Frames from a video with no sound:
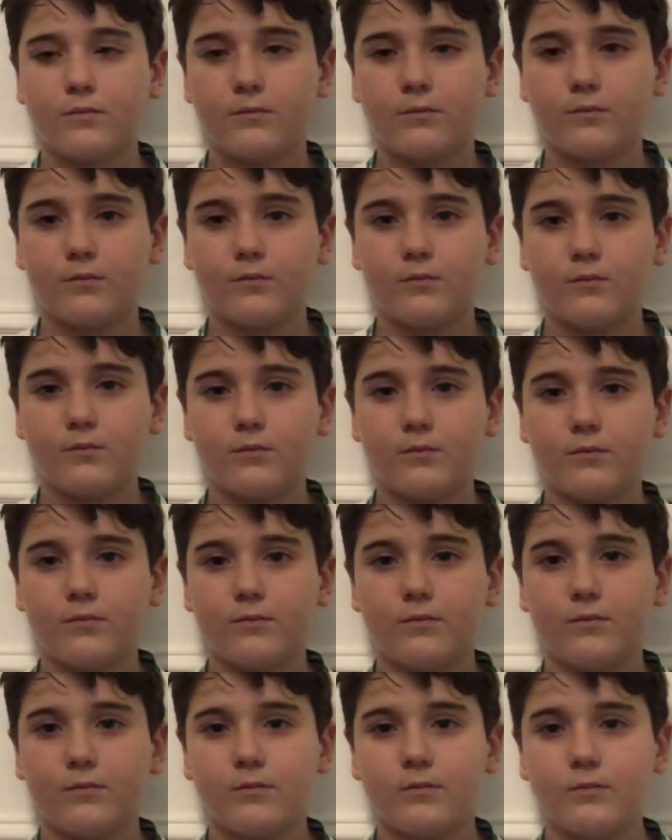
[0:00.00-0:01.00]

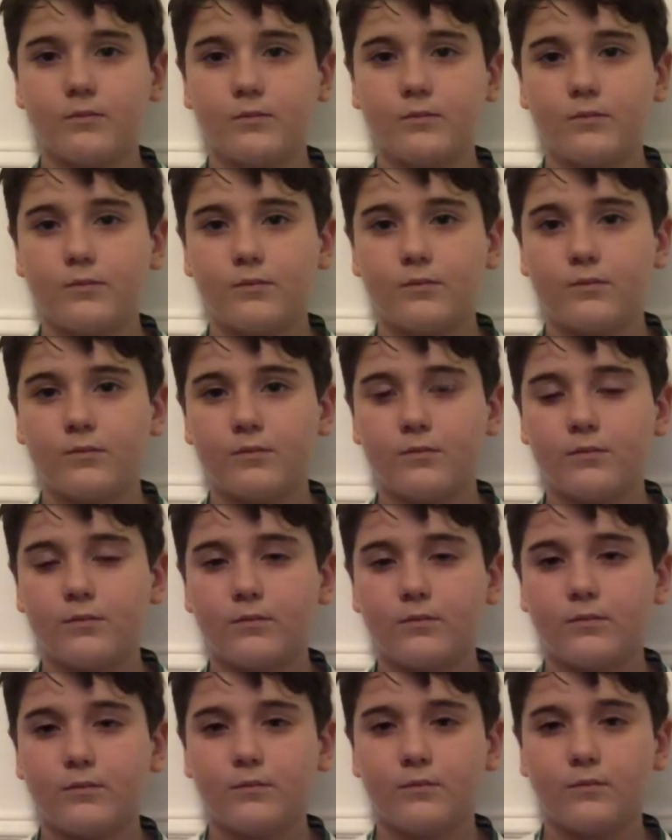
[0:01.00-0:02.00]

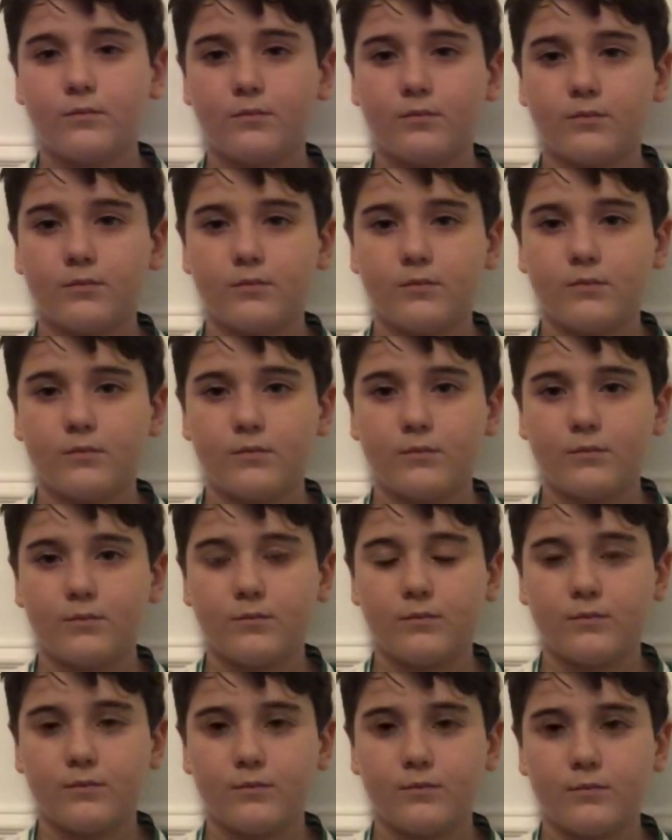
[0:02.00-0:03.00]

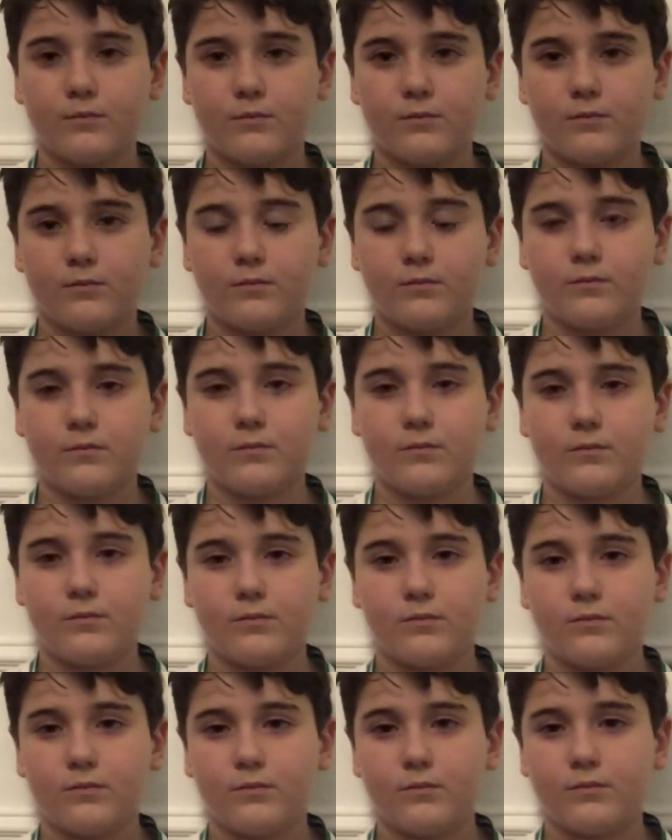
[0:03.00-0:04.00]

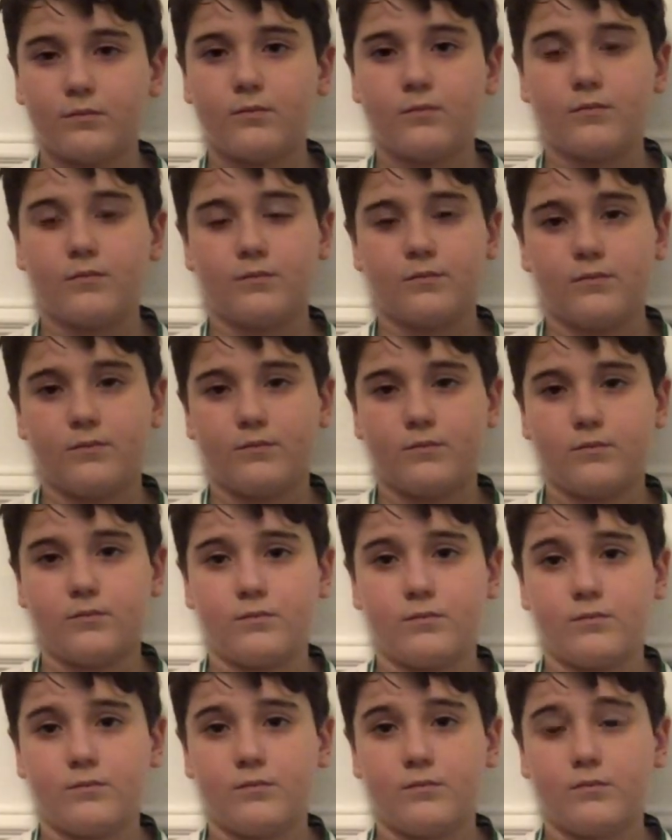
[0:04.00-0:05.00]

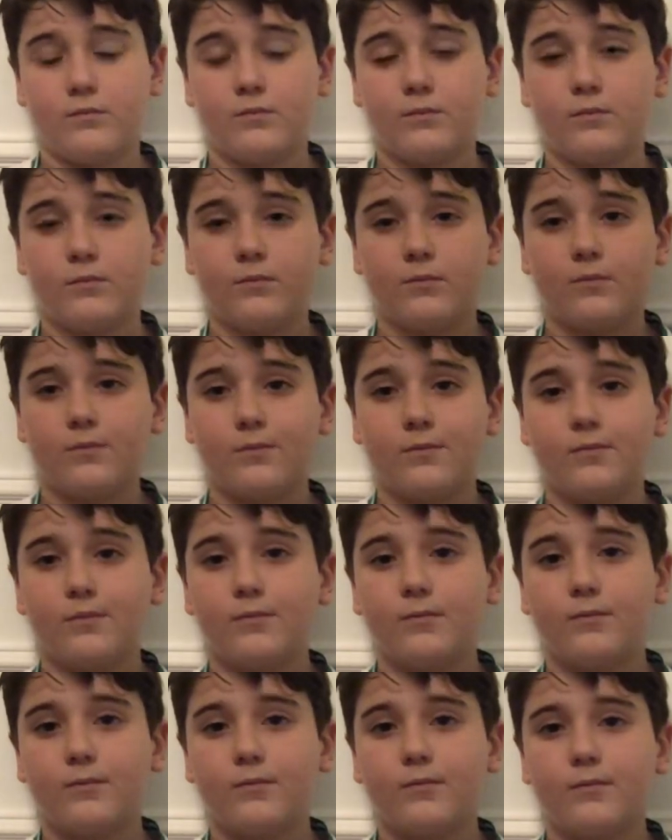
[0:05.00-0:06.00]

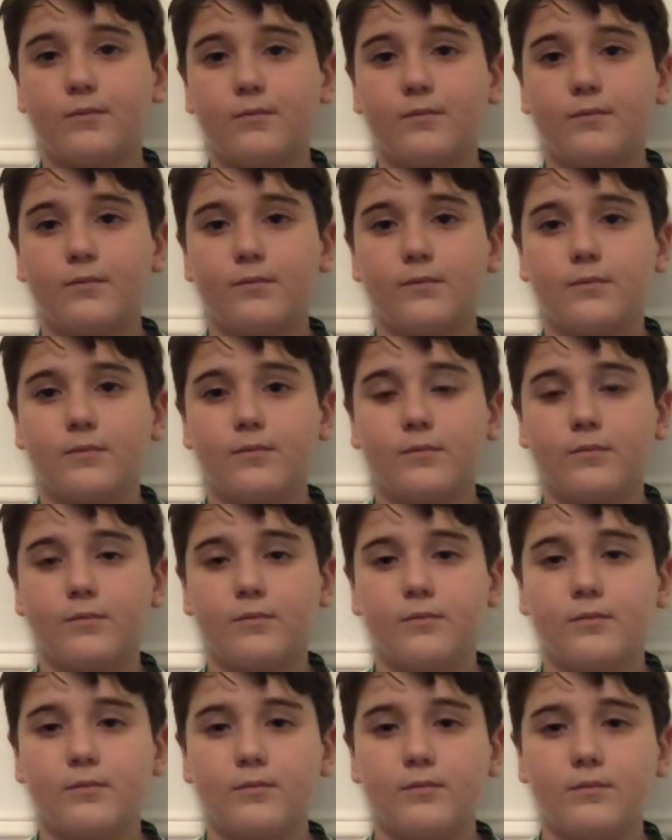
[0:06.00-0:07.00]

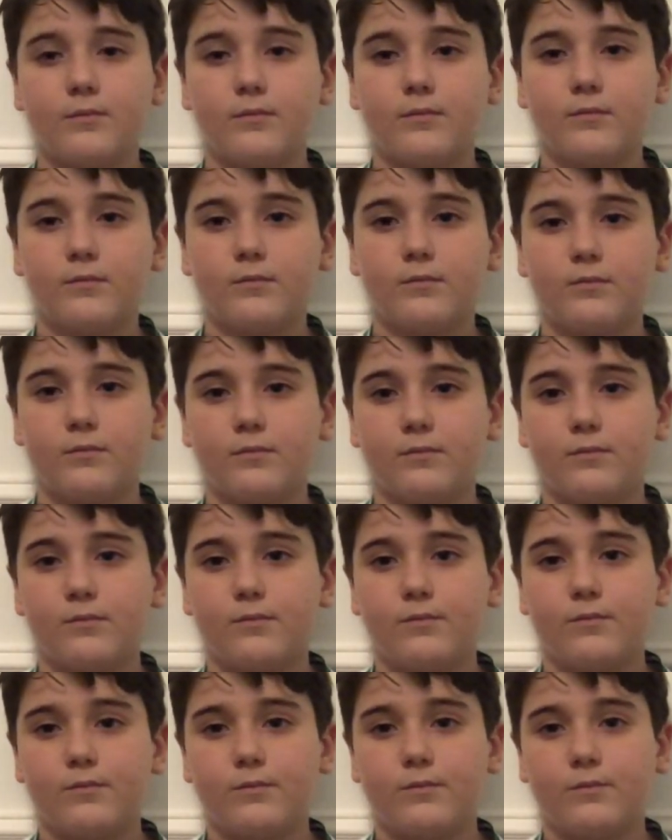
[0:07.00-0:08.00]
[no speech]